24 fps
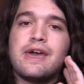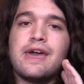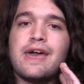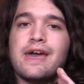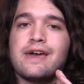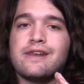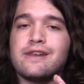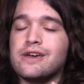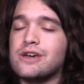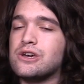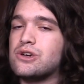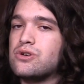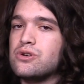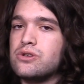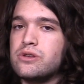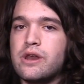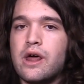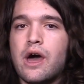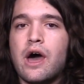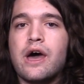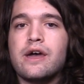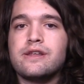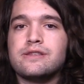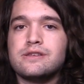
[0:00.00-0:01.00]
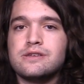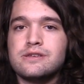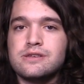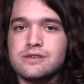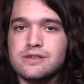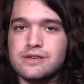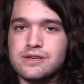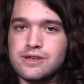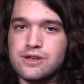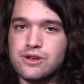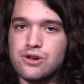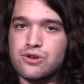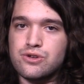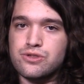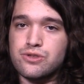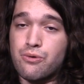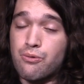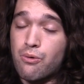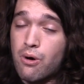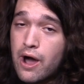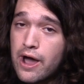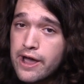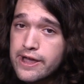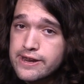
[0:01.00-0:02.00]
and I could not hear the
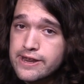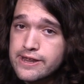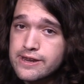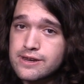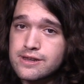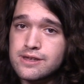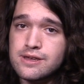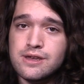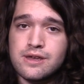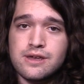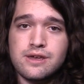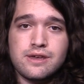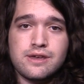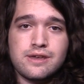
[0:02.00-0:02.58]
whining.